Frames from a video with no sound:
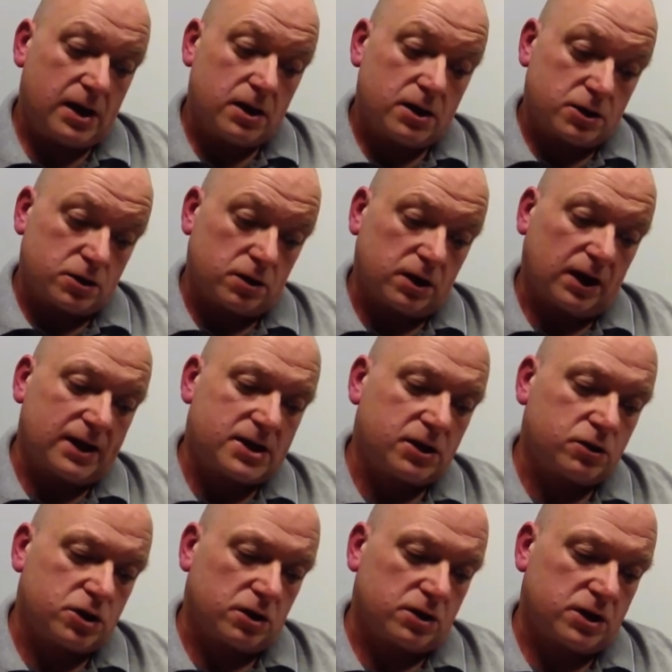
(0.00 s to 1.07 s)
So the letter
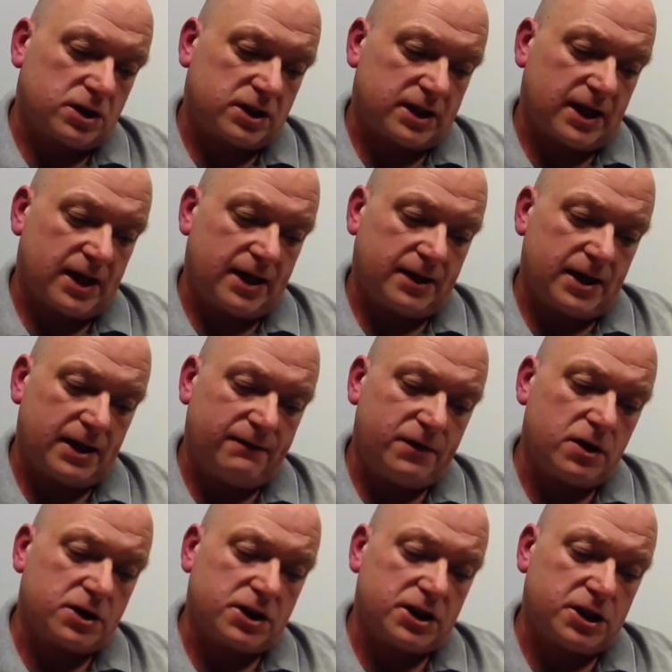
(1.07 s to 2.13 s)
goes on to state that if
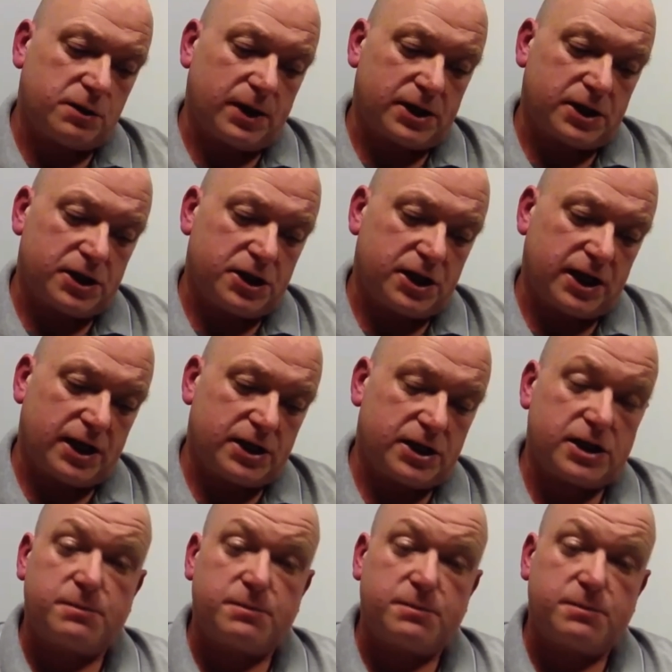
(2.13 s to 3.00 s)
your situation changes,